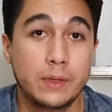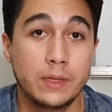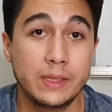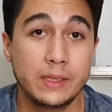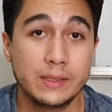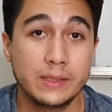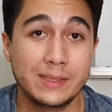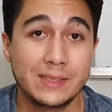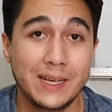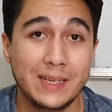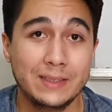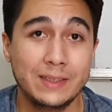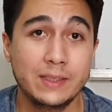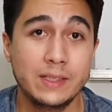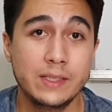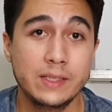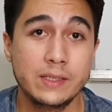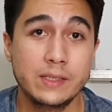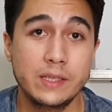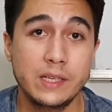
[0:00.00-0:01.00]
inside
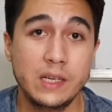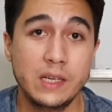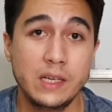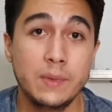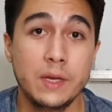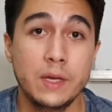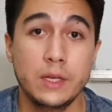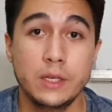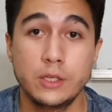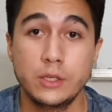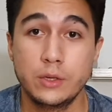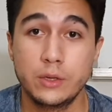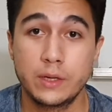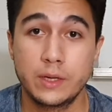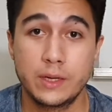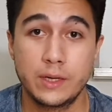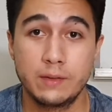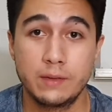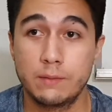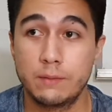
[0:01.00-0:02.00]
the sim, you
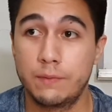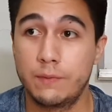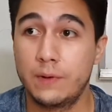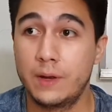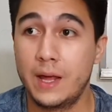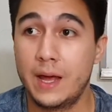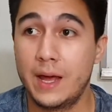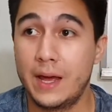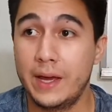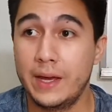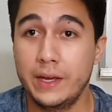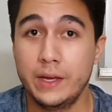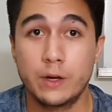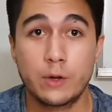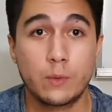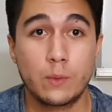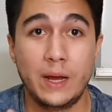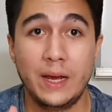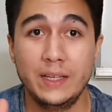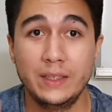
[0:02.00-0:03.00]
can fly
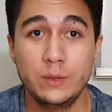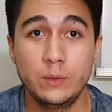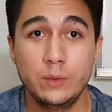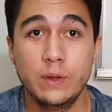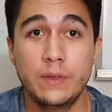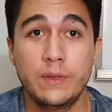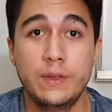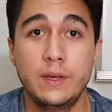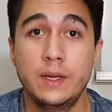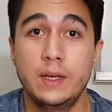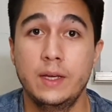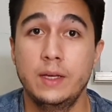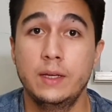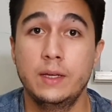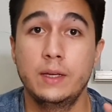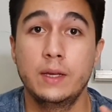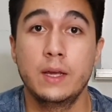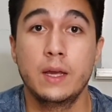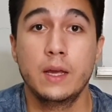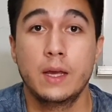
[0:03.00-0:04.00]
right
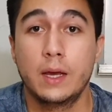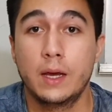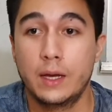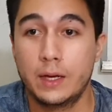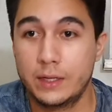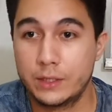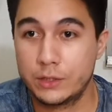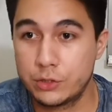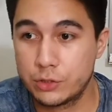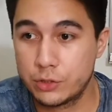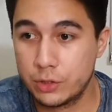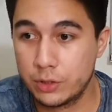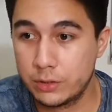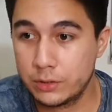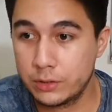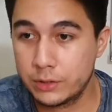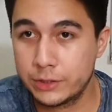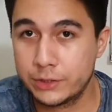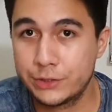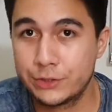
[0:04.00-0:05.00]
within a
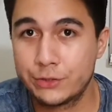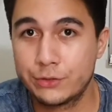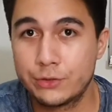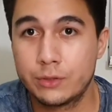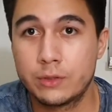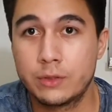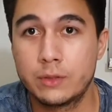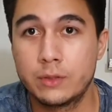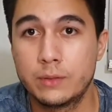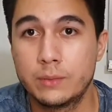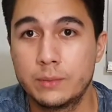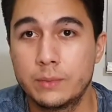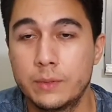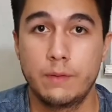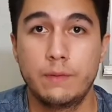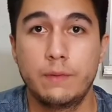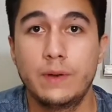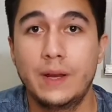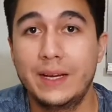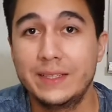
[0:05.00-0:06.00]
thunderstorm,
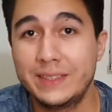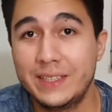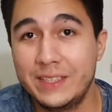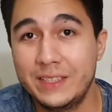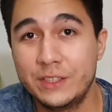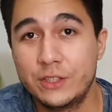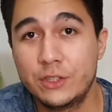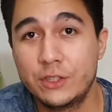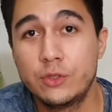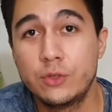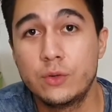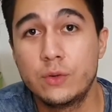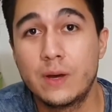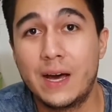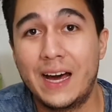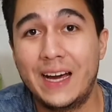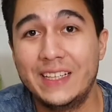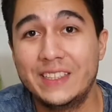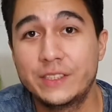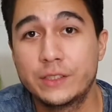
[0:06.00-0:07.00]
fly into
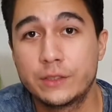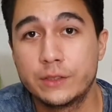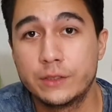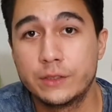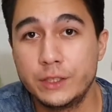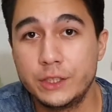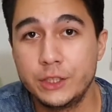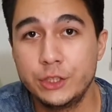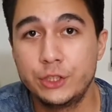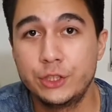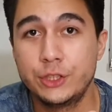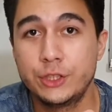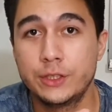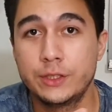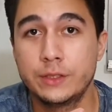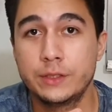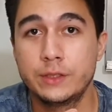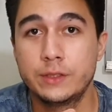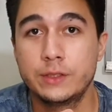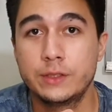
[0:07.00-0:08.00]
ice
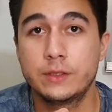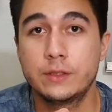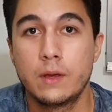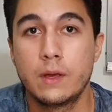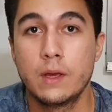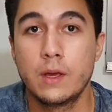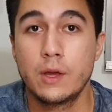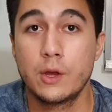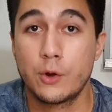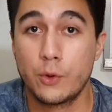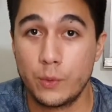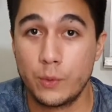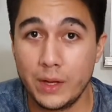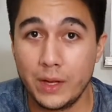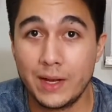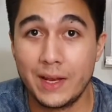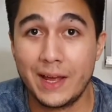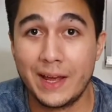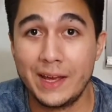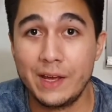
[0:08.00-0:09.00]
conditions,
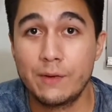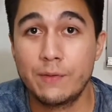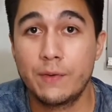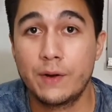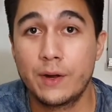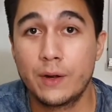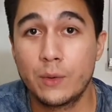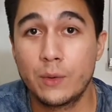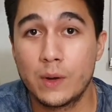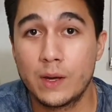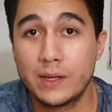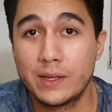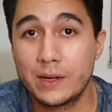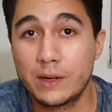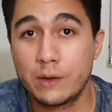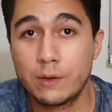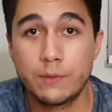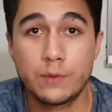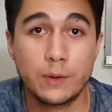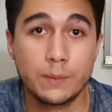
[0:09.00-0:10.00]
real IFR
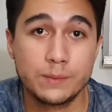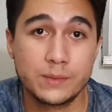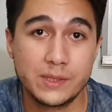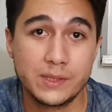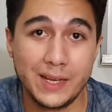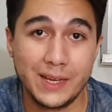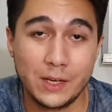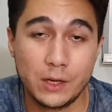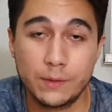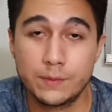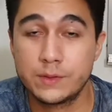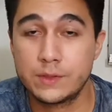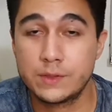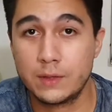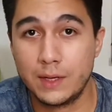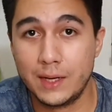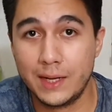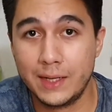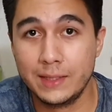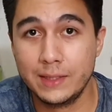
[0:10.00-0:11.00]
weather from takeoff to
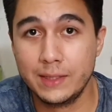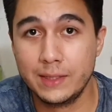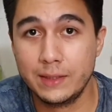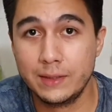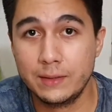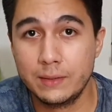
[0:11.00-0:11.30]
landing.